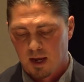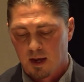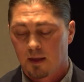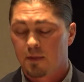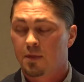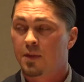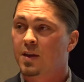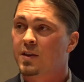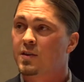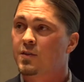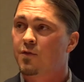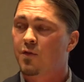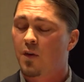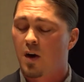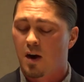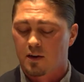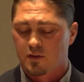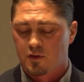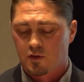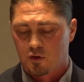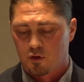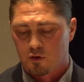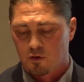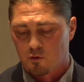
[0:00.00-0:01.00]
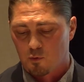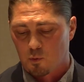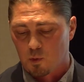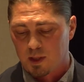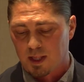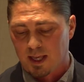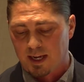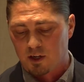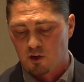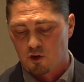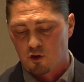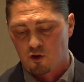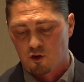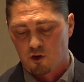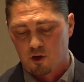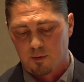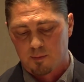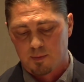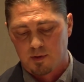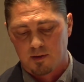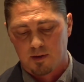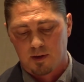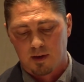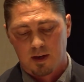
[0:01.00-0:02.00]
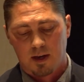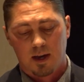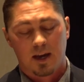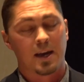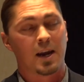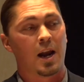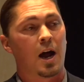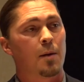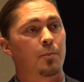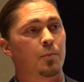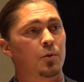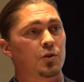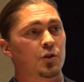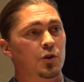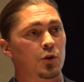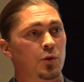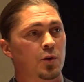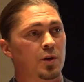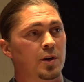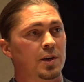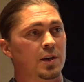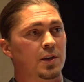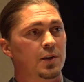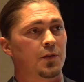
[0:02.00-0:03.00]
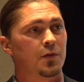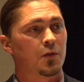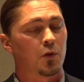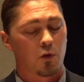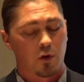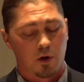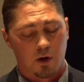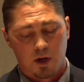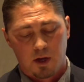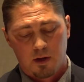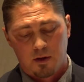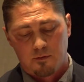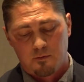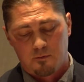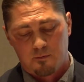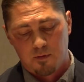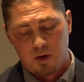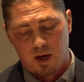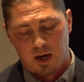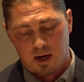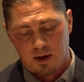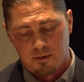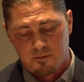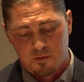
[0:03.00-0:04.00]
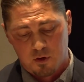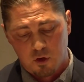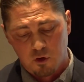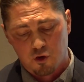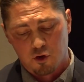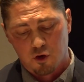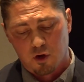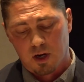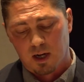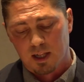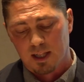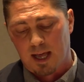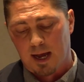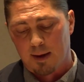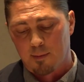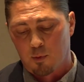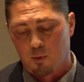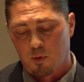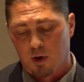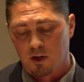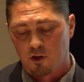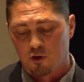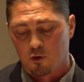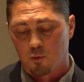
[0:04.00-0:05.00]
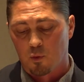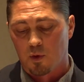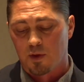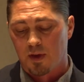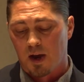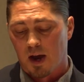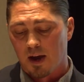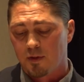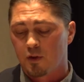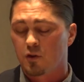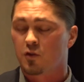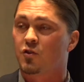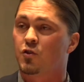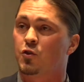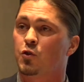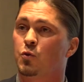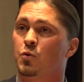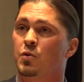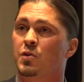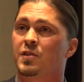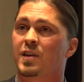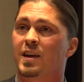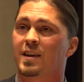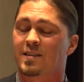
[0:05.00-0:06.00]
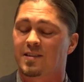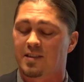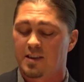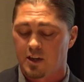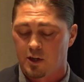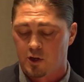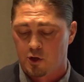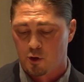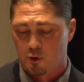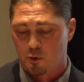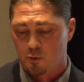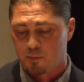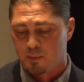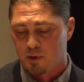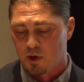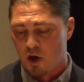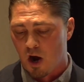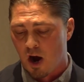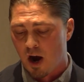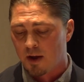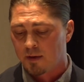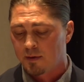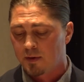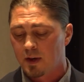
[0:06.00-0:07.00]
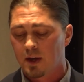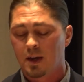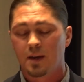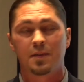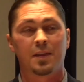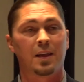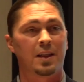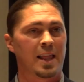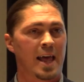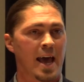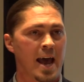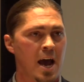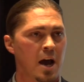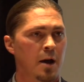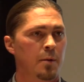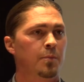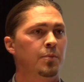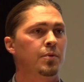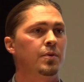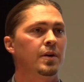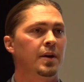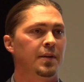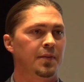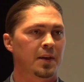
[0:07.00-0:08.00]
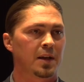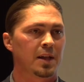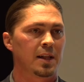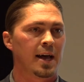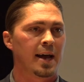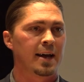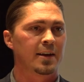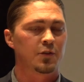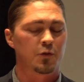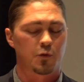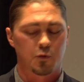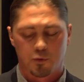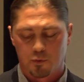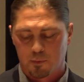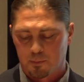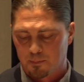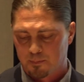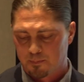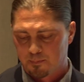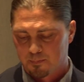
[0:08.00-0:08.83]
This fosters relationships and opportunities for future collaboration with other students at CU beyond the lab and the classroom.